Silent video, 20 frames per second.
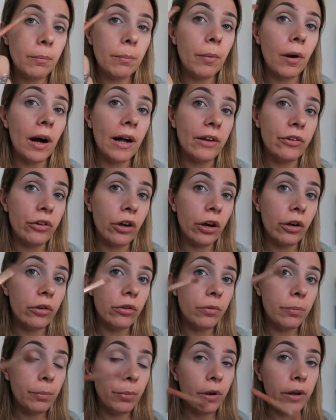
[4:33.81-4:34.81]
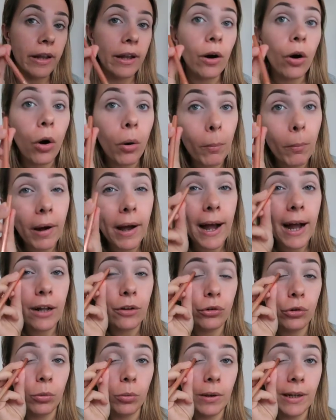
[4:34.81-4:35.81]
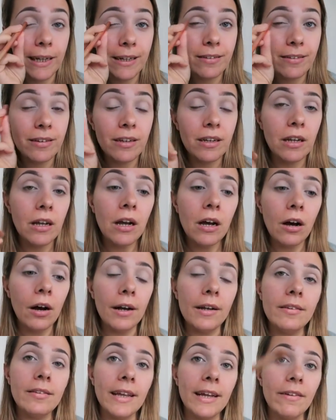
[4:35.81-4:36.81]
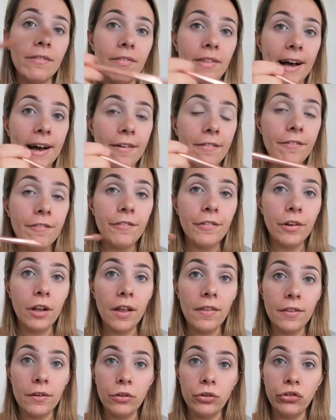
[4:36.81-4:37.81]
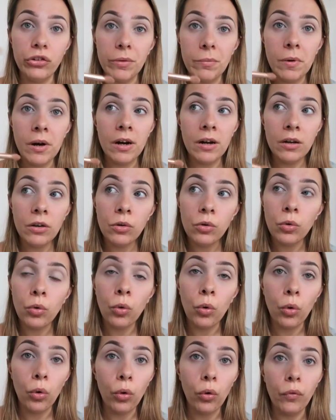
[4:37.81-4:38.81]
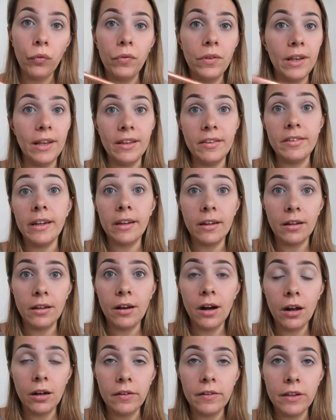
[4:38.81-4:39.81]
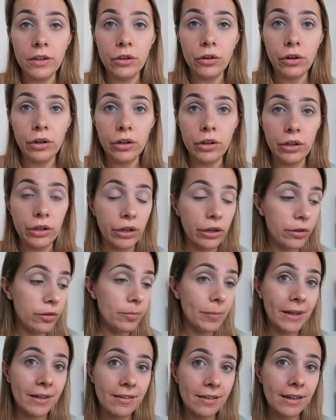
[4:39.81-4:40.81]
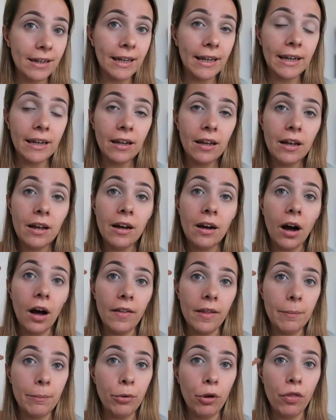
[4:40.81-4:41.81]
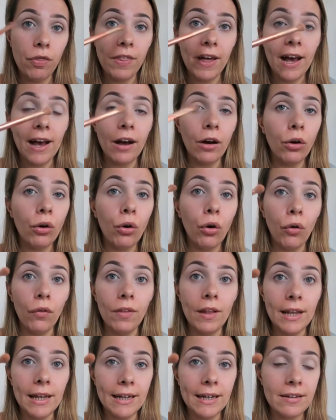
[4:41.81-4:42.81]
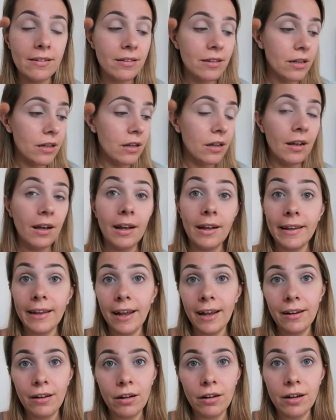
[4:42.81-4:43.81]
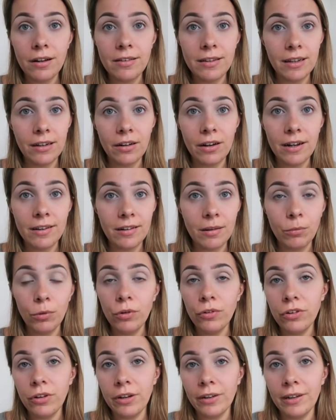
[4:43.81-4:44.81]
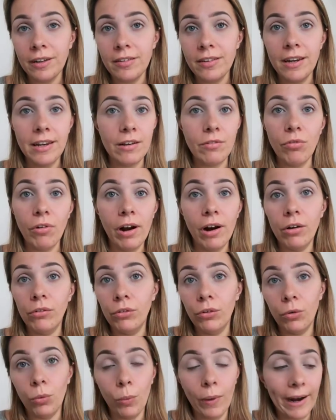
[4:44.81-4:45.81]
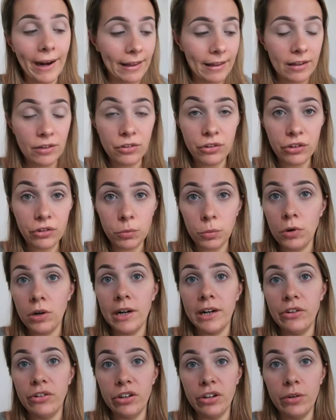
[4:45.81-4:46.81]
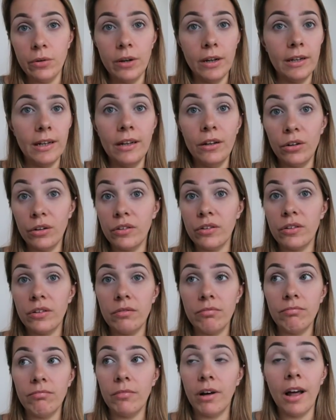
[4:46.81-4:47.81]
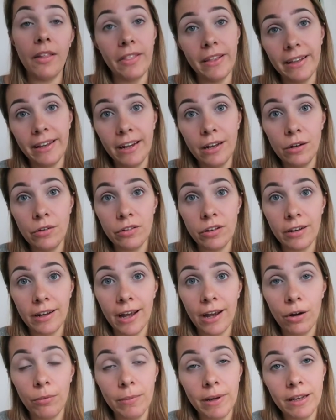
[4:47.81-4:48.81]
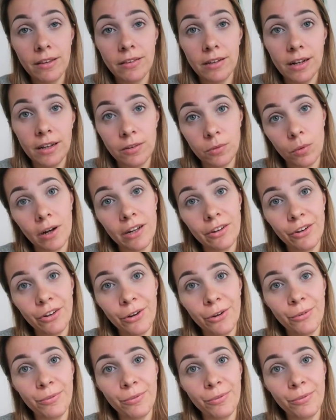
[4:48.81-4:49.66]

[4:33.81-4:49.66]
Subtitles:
But I don't put it on my actual lid. I save that for like the shimmer or the second colour that you're going to use basically. I then put that on the lid. Again, like I said guys, I'm not doing this in any right or wrong way. That's just what I do, and I think it looks okay on me, so that's what I do.